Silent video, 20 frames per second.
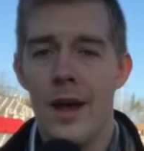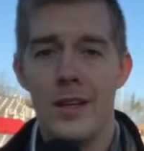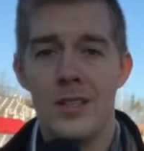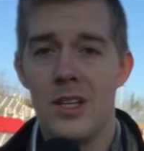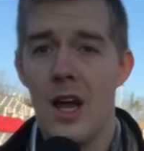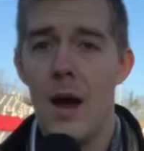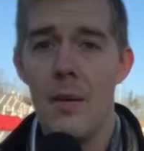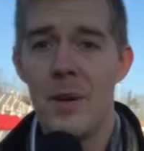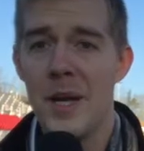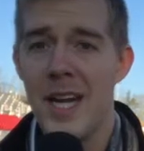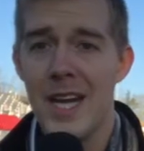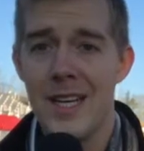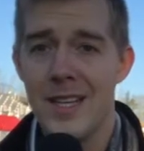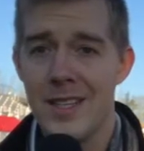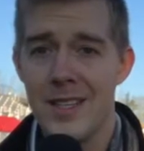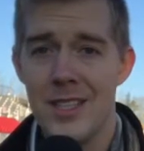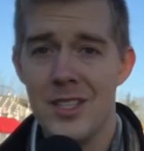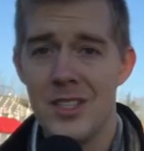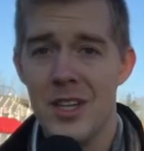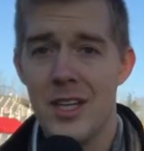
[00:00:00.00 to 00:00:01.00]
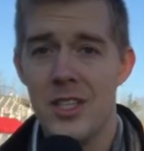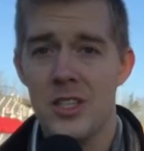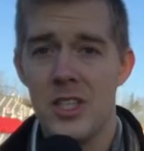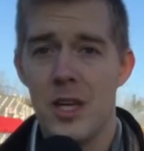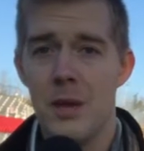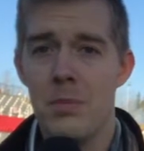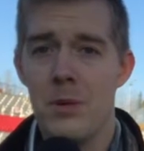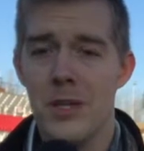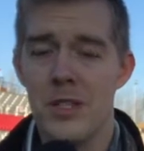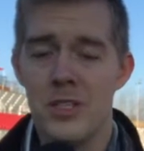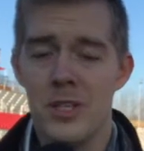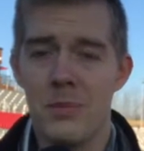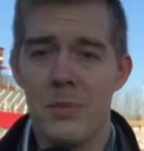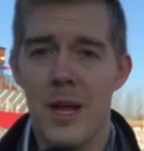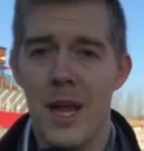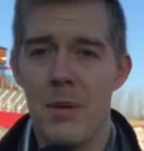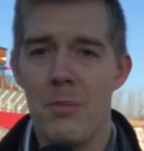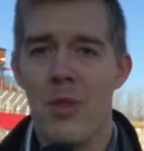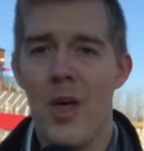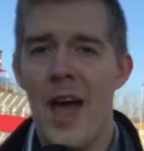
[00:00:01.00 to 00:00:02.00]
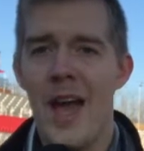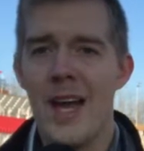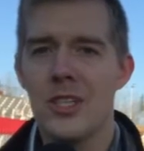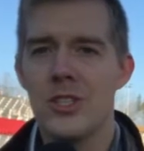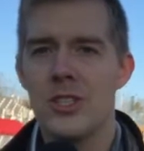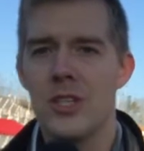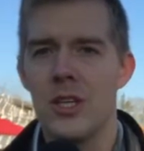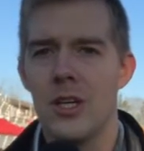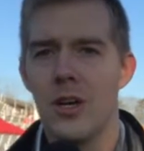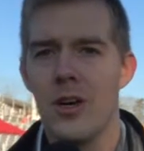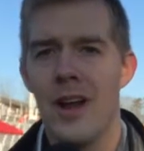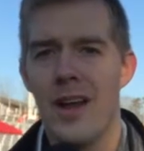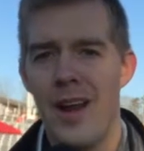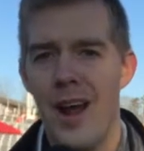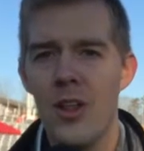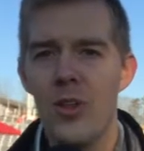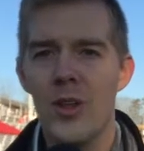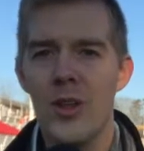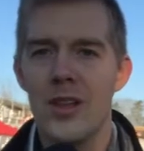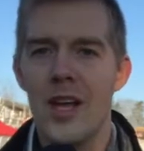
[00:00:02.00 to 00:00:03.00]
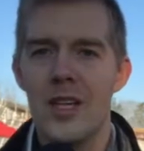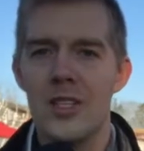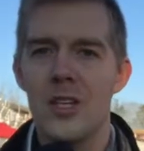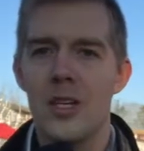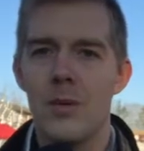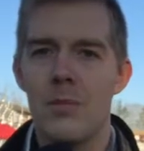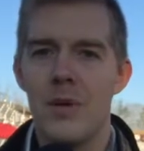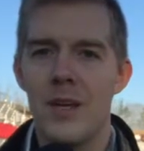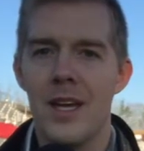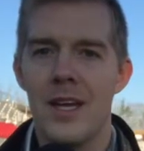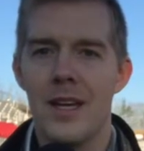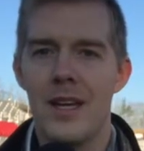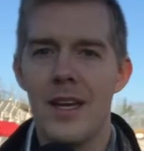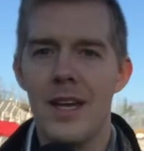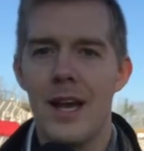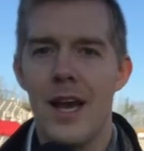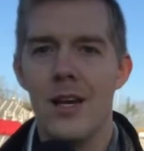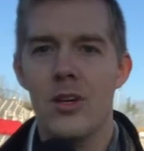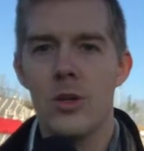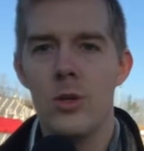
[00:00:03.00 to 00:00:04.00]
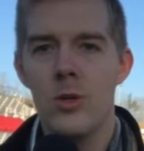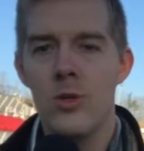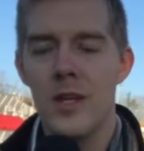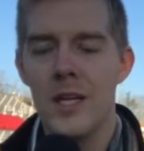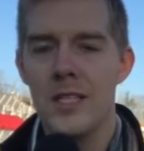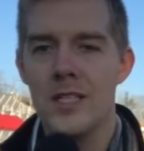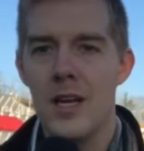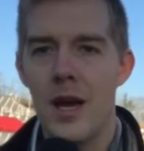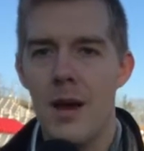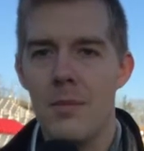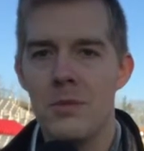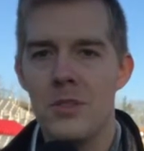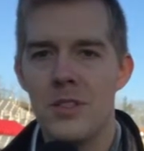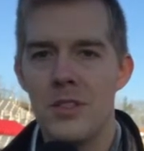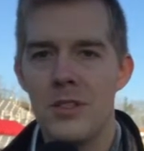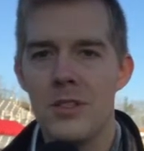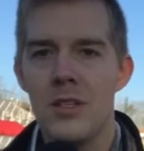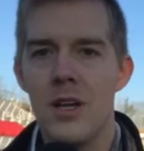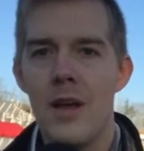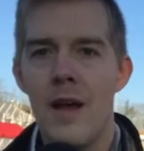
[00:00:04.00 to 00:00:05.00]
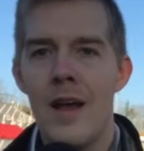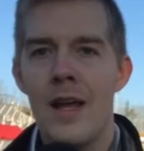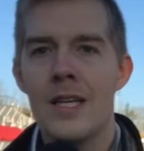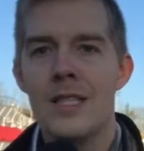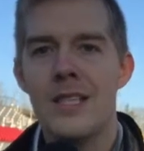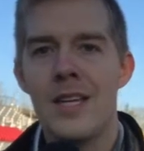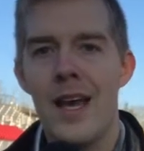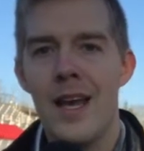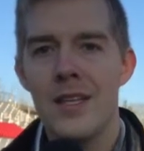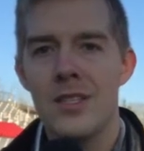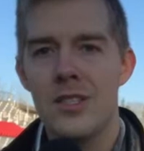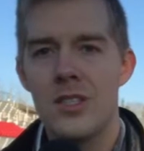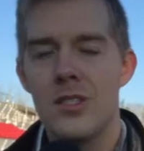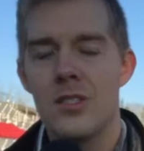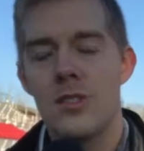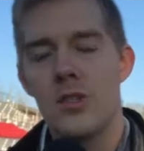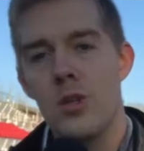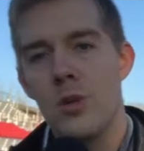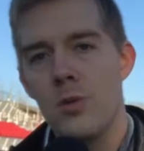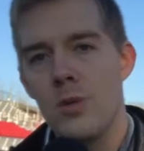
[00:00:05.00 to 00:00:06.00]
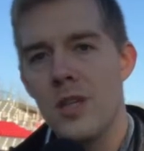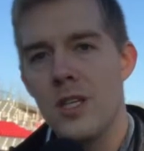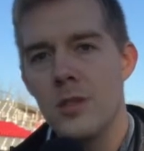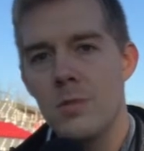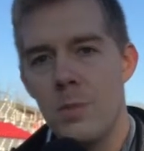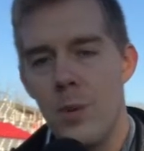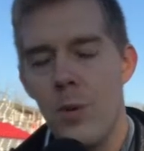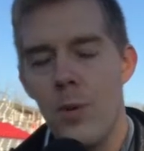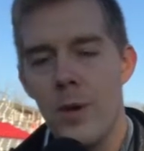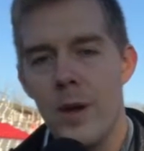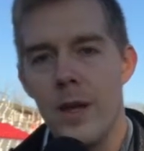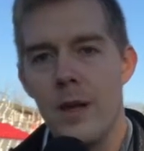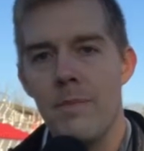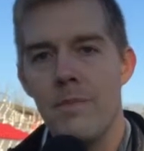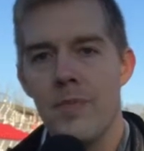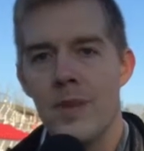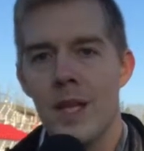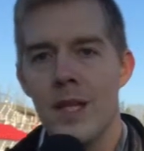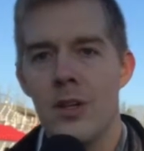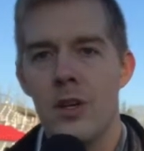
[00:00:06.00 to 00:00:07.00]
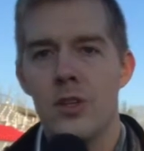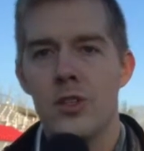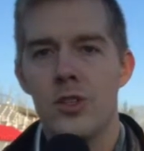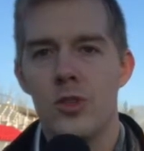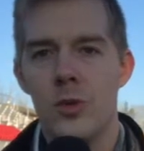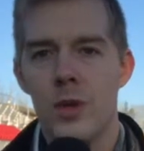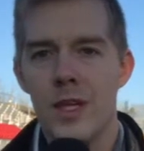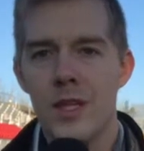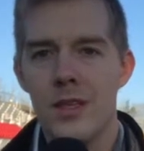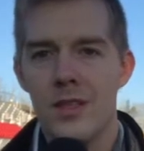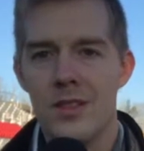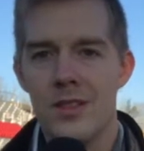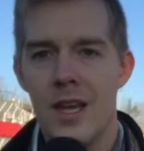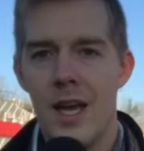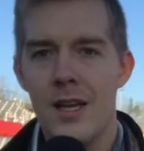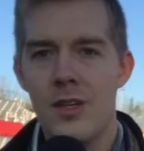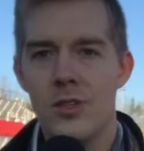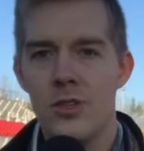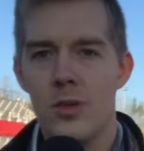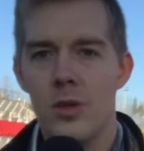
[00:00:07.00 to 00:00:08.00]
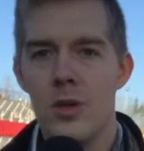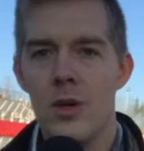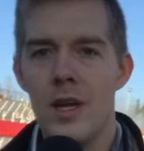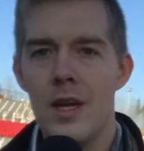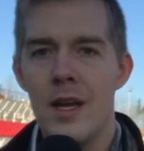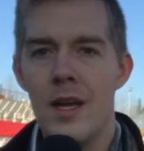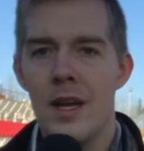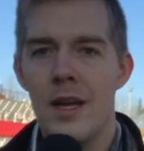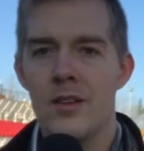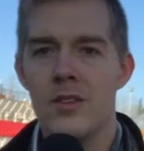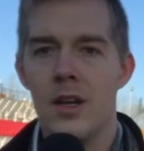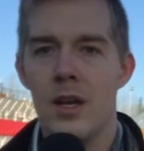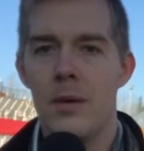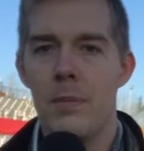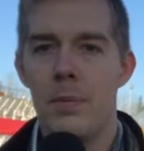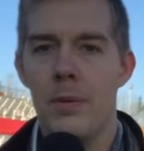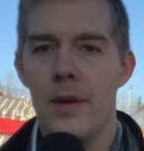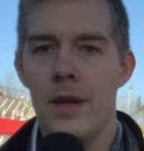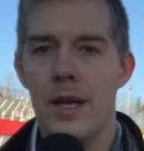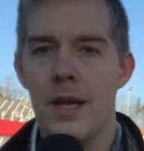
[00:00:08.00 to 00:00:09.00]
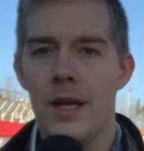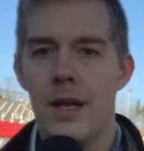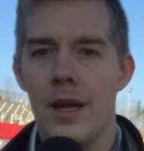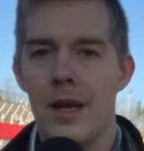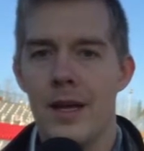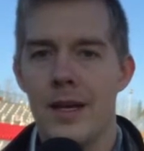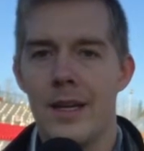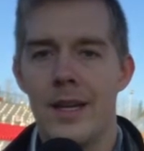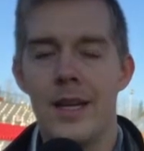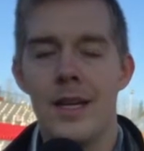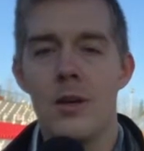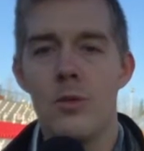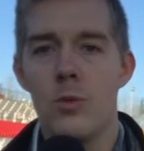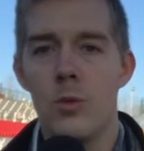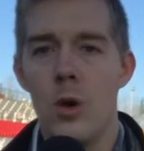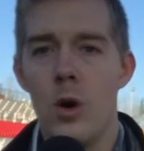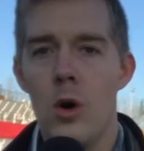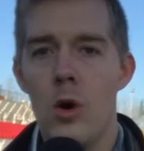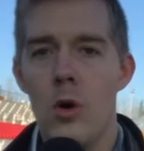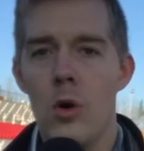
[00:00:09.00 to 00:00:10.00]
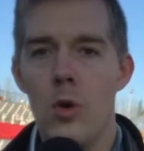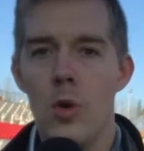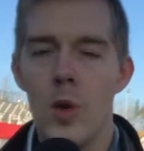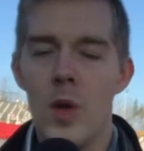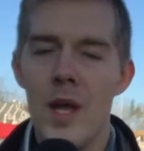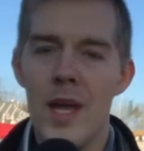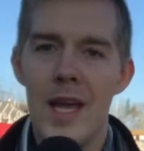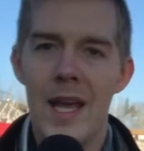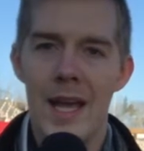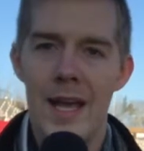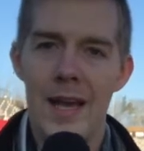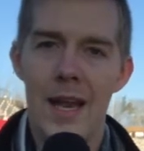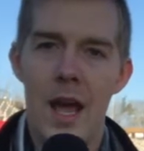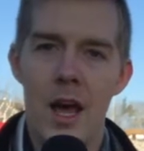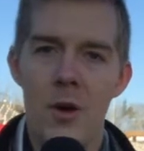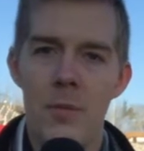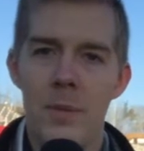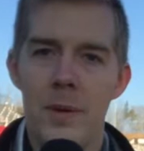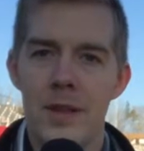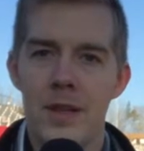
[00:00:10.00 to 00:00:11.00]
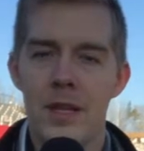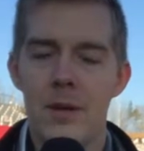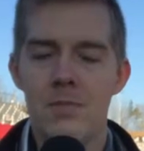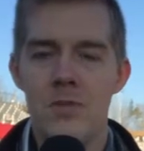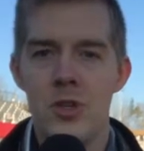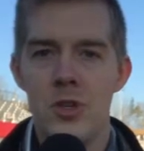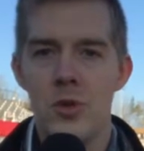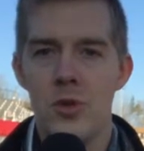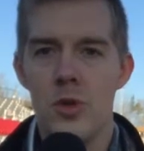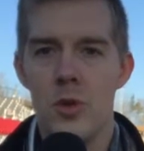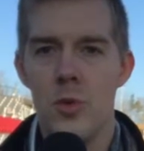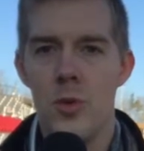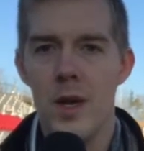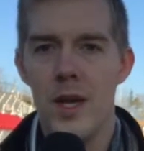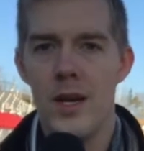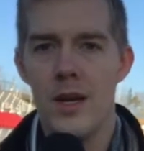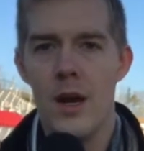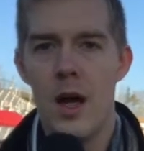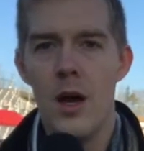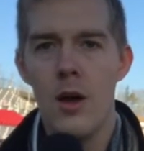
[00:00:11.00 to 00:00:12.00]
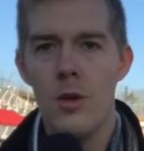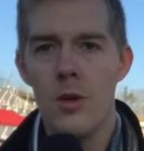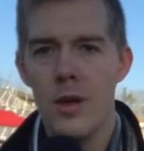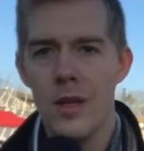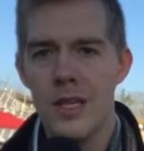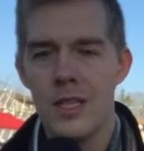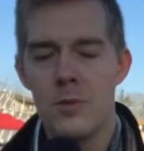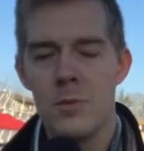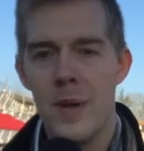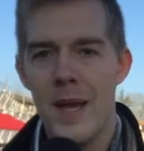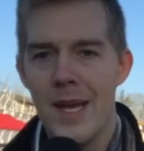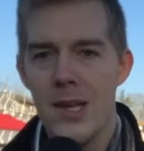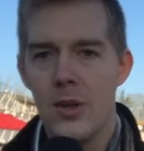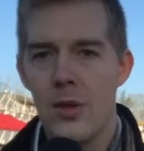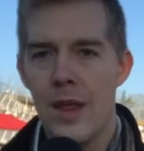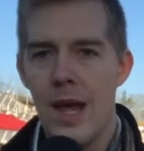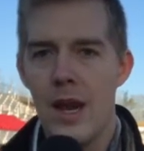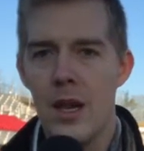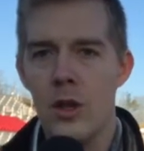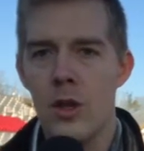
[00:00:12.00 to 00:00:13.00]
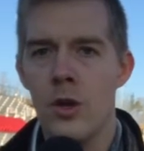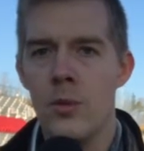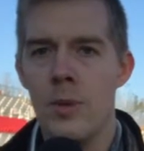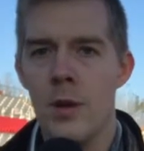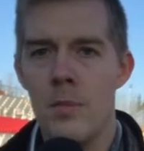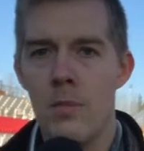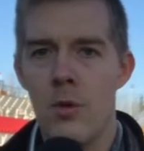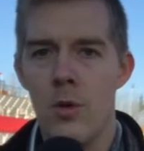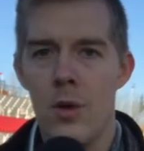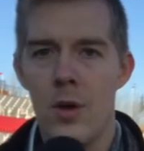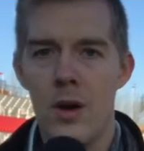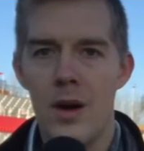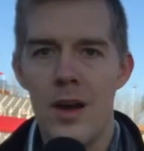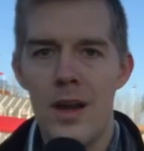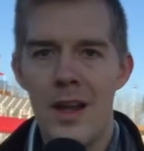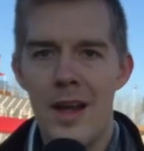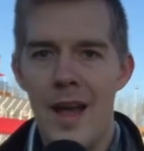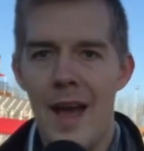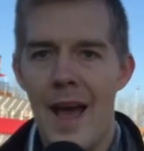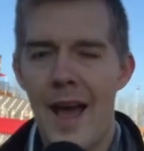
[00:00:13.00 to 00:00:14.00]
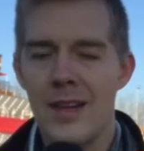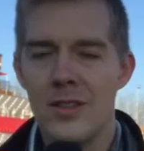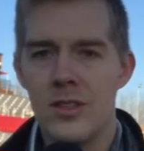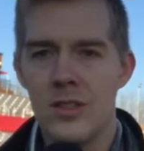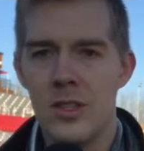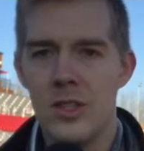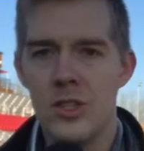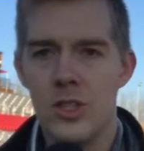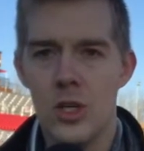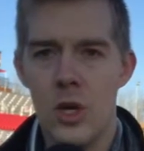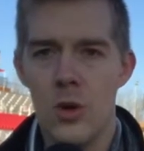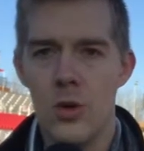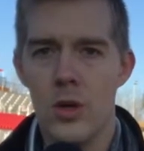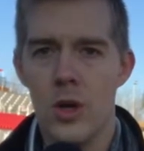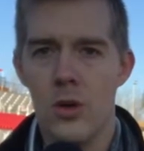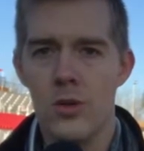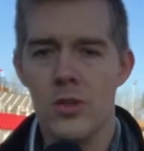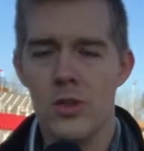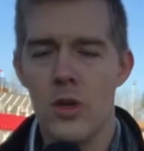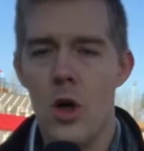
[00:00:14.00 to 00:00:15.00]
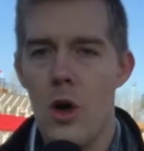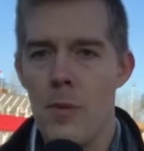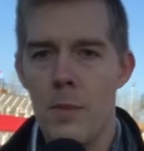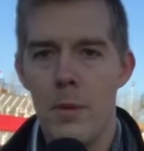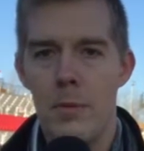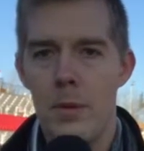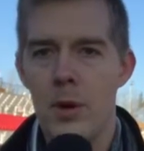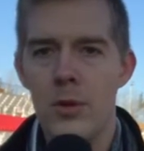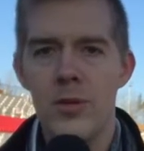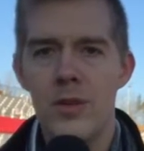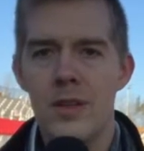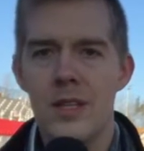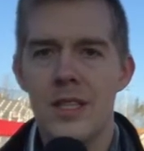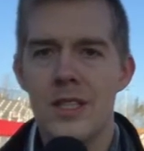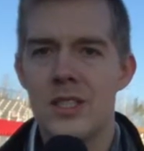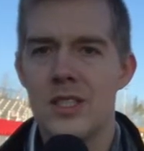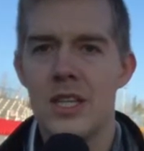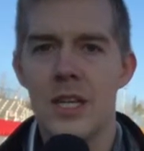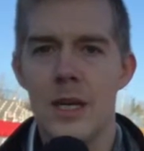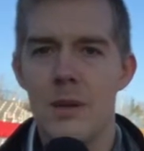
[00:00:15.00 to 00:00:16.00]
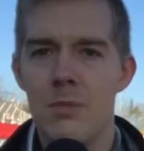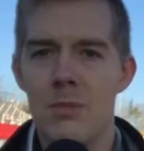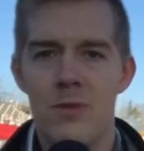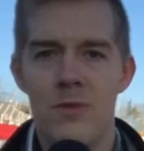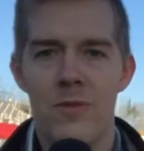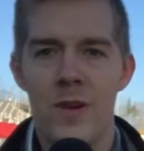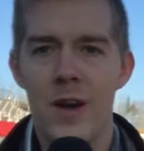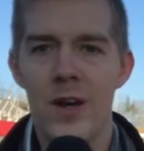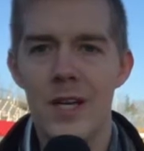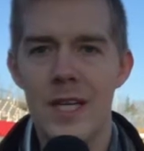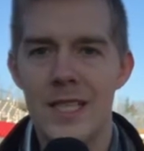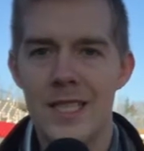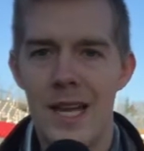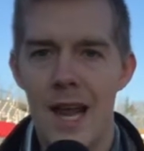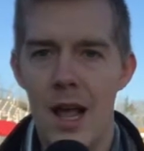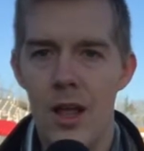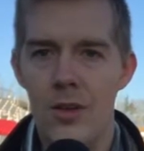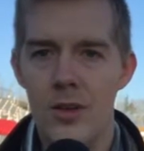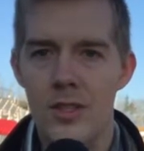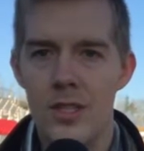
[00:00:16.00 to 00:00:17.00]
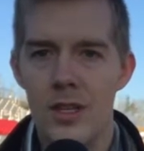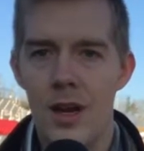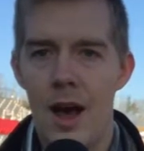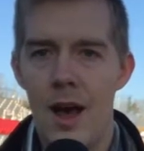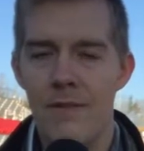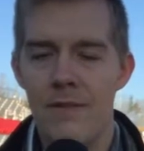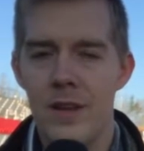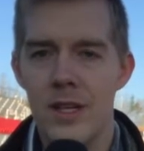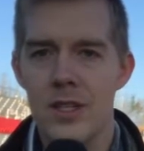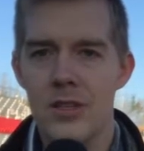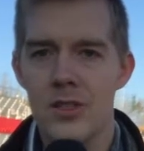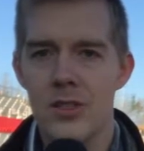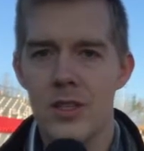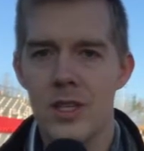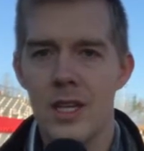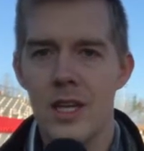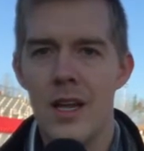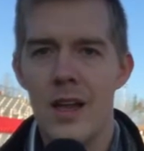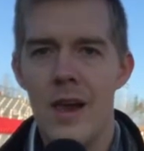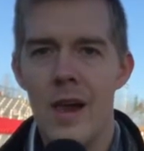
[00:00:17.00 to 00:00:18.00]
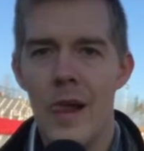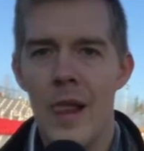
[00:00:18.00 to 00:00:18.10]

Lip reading: dominated in the state championship game last year. And I think that's going to be a key. I do think Thompson's tests to this point, their strength of schedule, is going to play a key role in helping them to the win. And I'll expand on that a little bit more as this show goes along. But both of these teams, very talented, obviously.